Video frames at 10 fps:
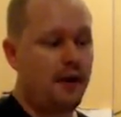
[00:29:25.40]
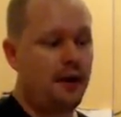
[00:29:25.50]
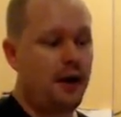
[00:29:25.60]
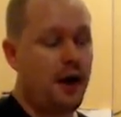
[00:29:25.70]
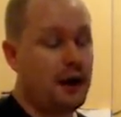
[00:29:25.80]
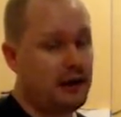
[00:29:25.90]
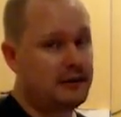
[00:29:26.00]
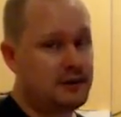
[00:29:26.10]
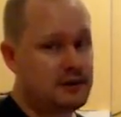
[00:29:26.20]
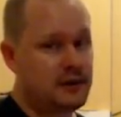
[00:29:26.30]
I like to
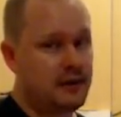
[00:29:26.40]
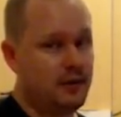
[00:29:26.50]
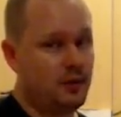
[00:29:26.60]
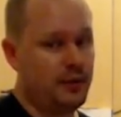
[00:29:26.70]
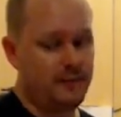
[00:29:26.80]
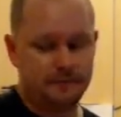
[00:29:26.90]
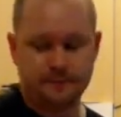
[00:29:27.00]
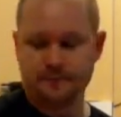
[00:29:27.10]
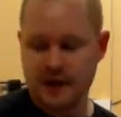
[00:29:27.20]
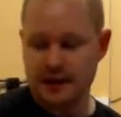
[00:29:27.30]
cheat a little bit
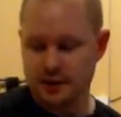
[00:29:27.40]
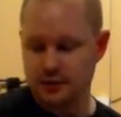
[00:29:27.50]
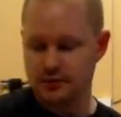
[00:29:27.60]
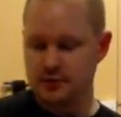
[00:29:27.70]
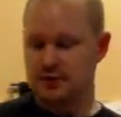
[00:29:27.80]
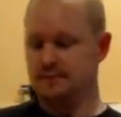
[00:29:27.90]
and use